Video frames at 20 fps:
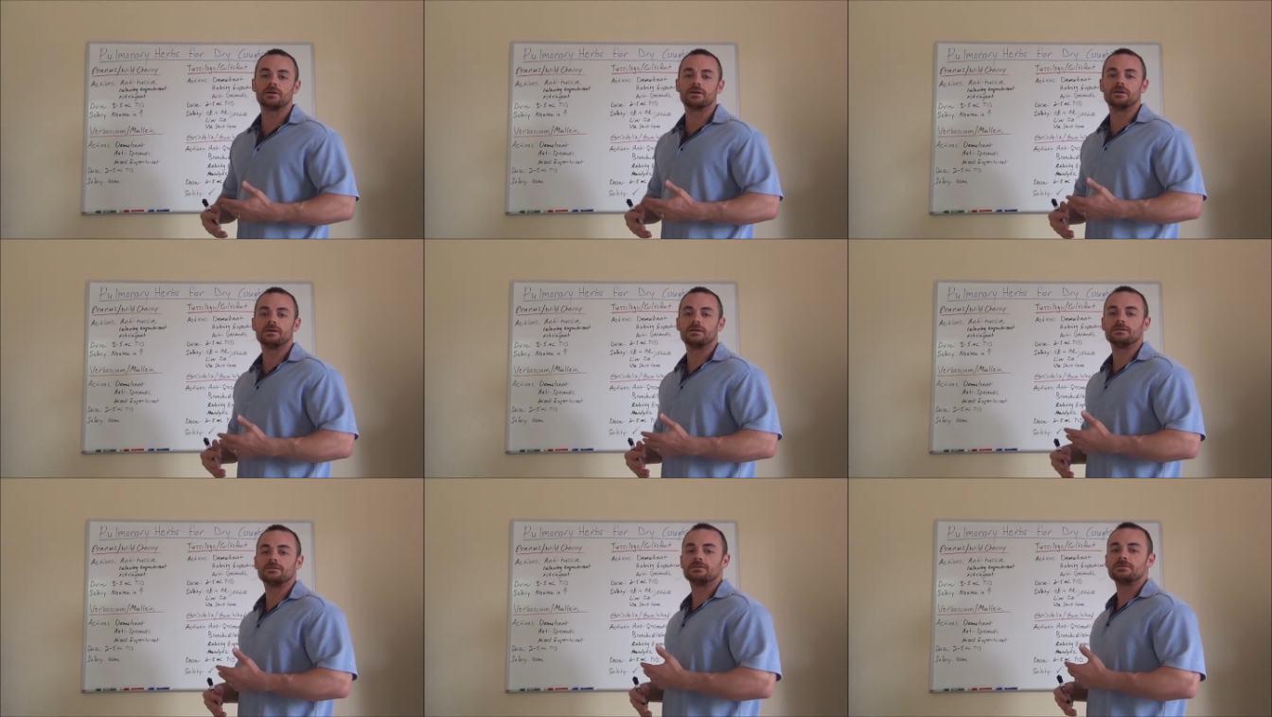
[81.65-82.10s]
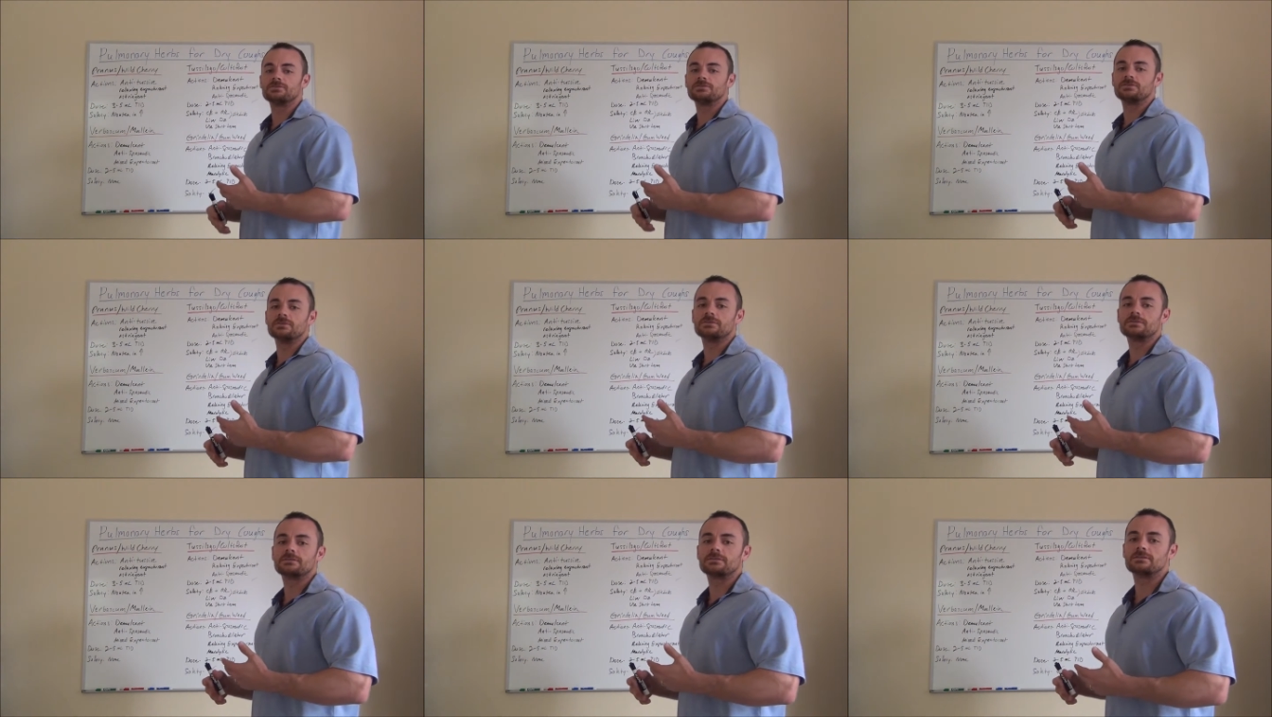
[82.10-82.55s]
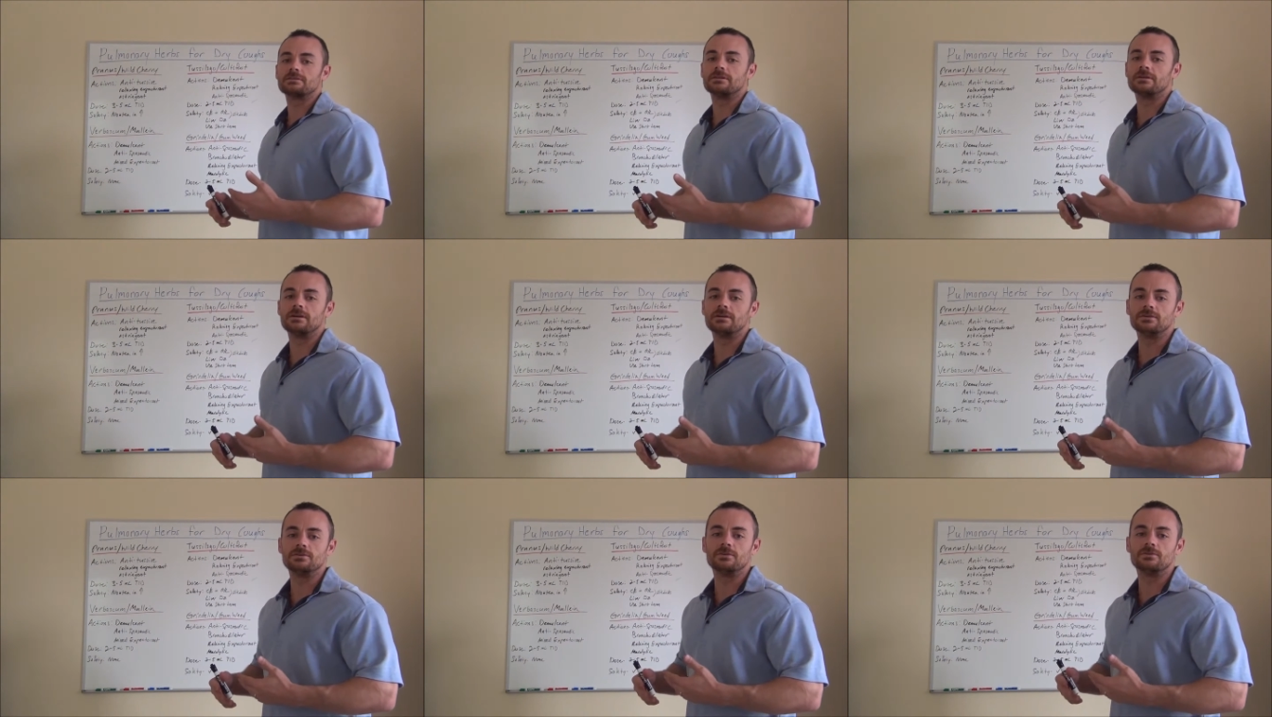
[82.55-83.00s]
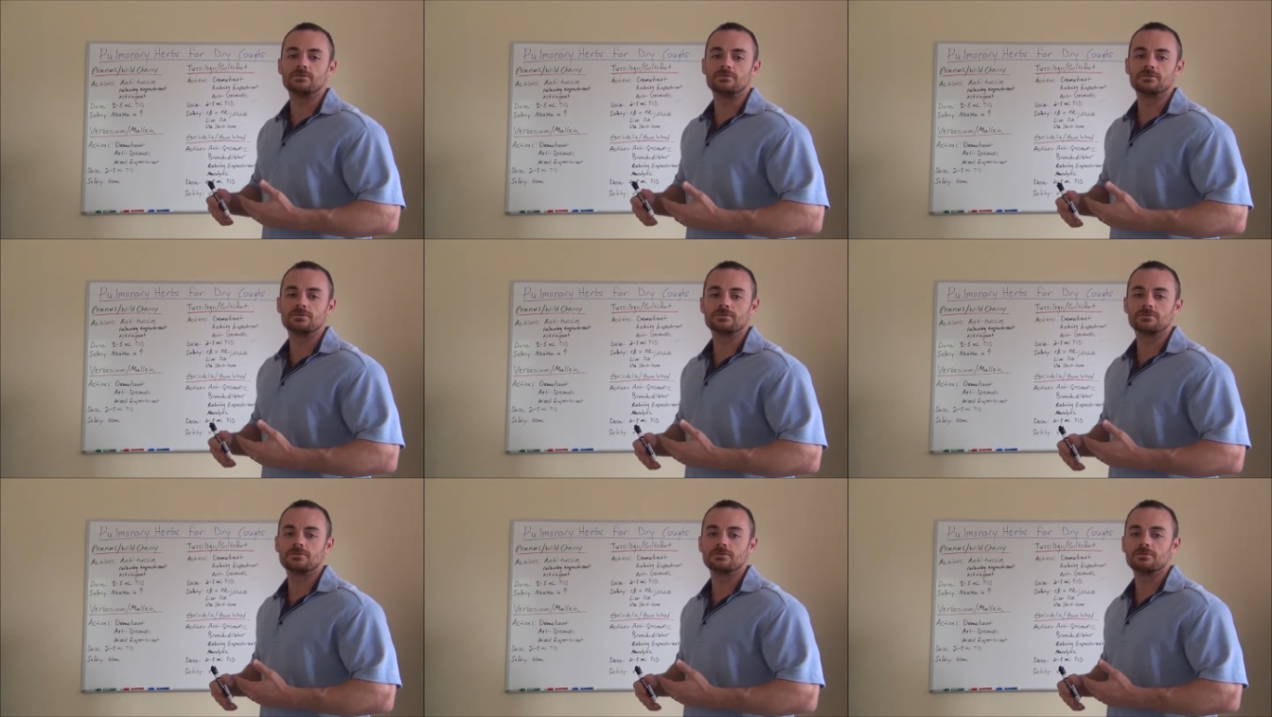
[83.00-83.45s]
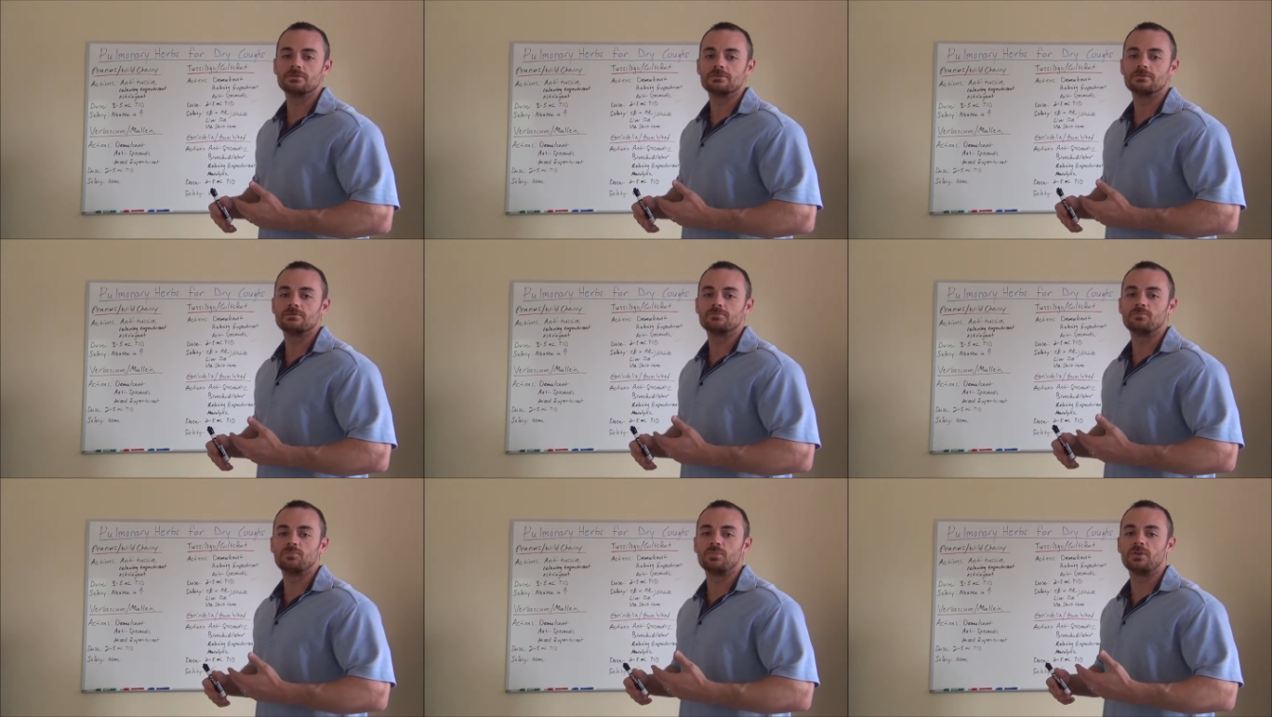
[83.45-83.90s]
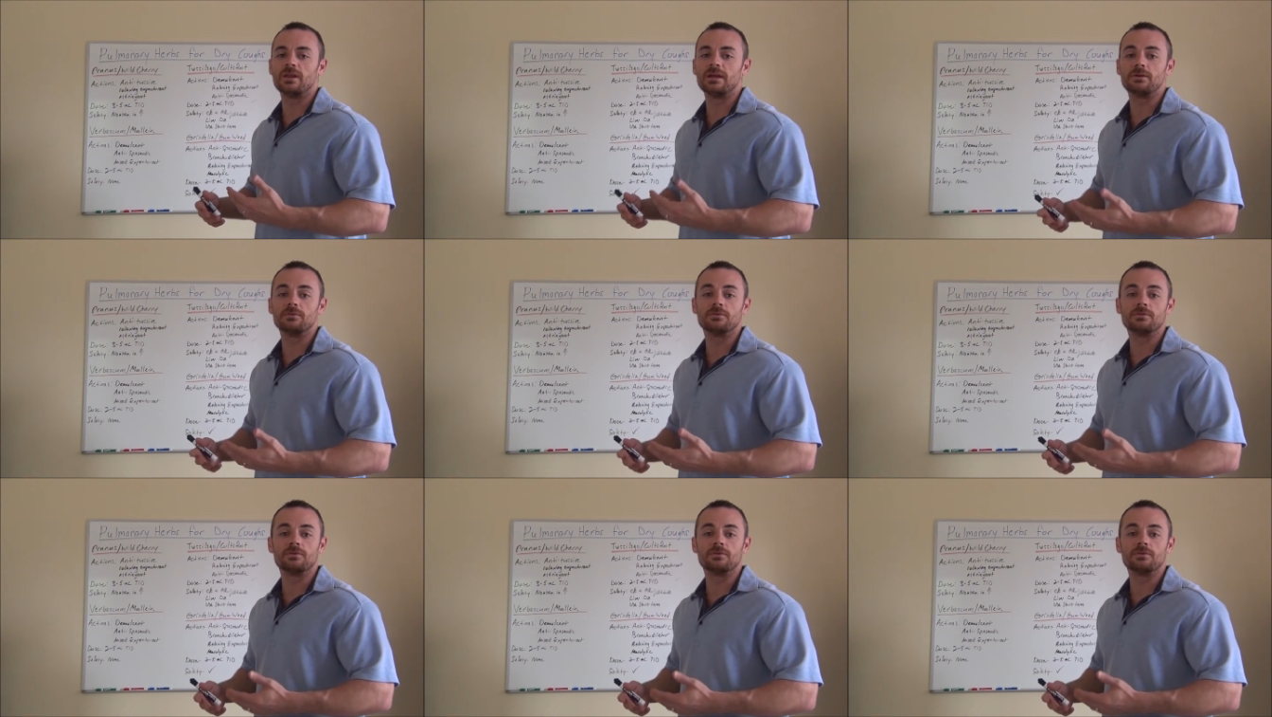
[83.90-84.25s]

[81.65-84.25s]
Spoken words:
and it's just, playing